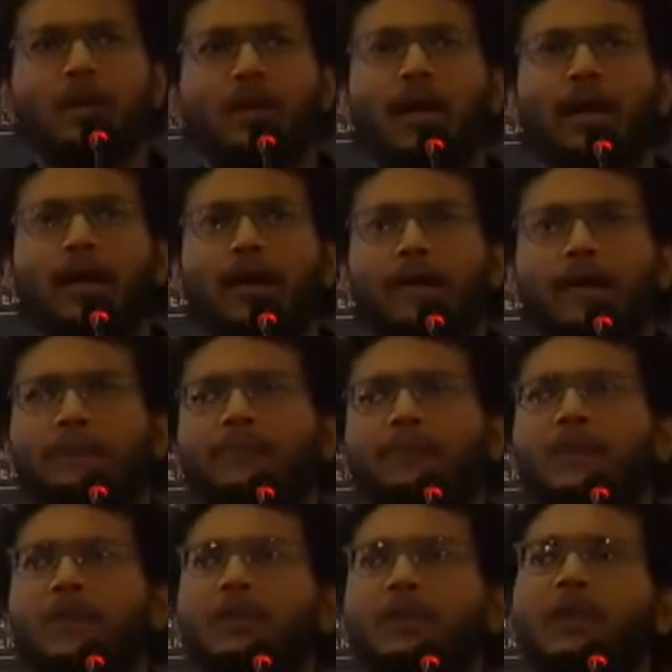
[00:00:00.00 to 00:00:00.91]

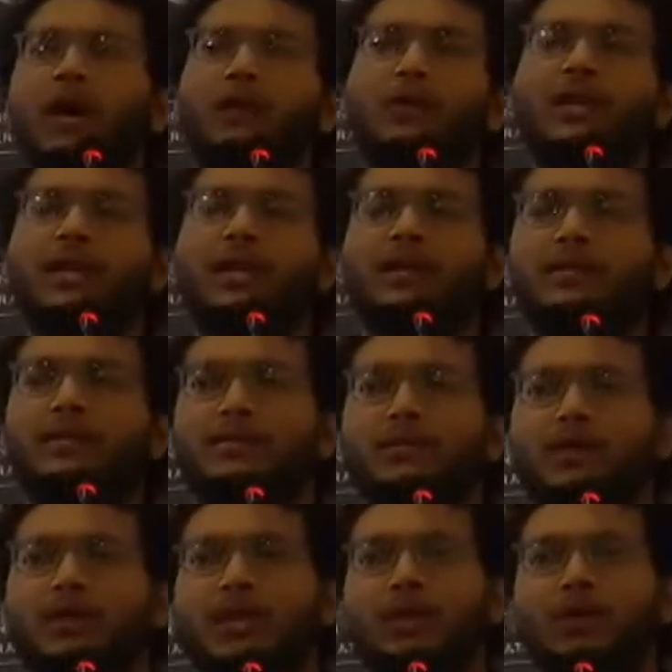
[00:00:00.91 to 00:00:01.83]
now you
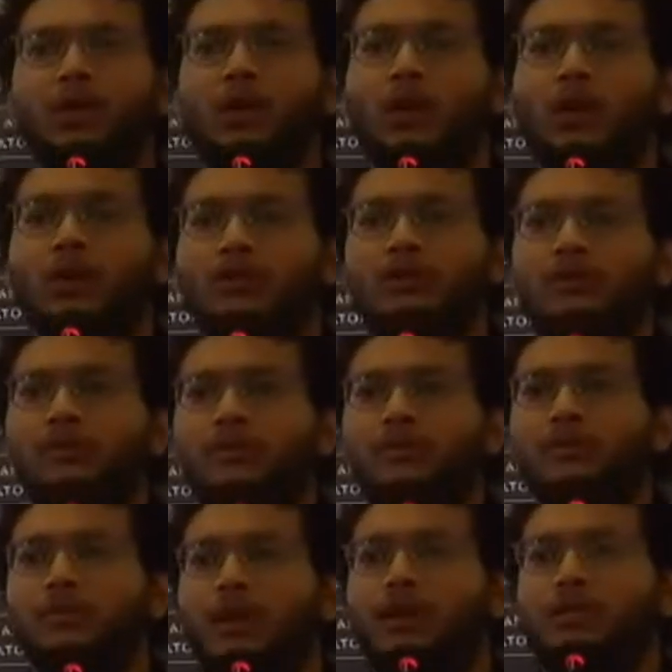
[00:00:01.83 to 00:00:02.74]
can go
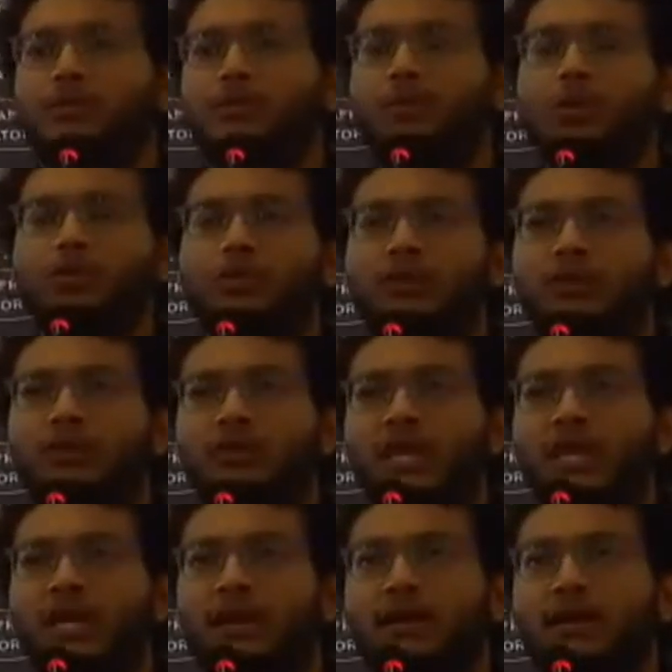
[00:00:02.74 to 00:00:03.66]
on portals
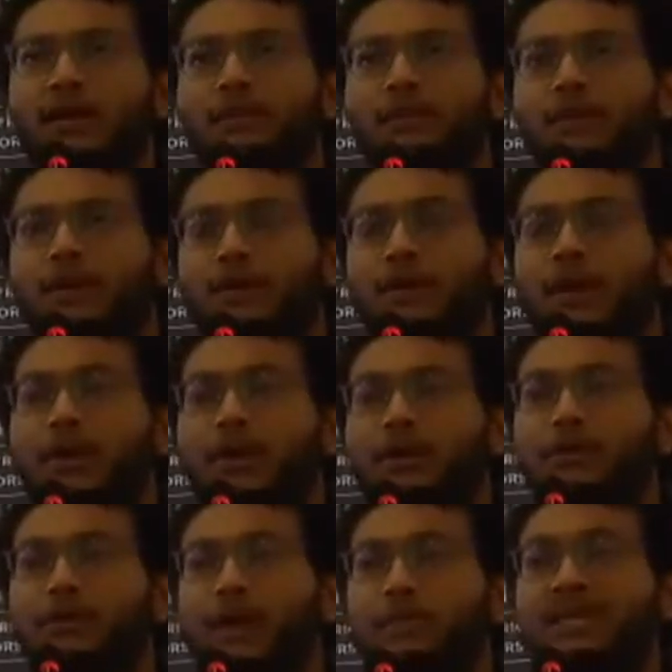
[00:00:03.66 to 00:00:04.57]
such as
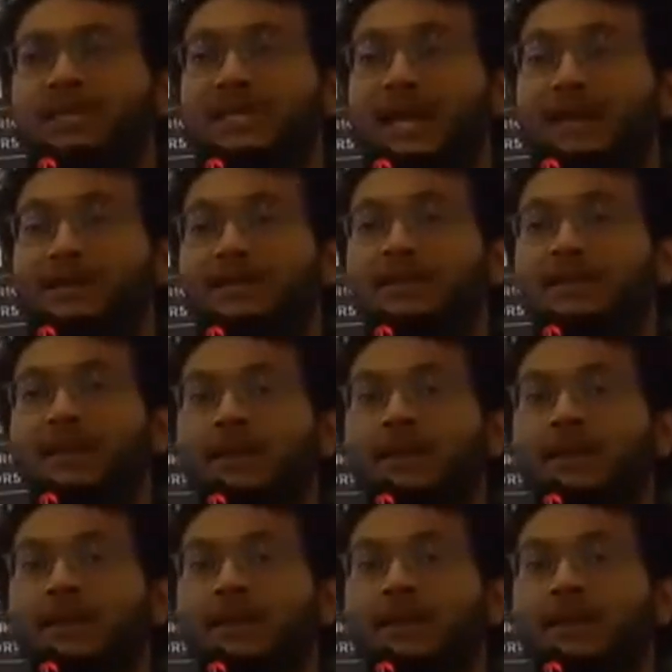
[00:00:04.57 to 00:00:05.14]
RIPE-Stats,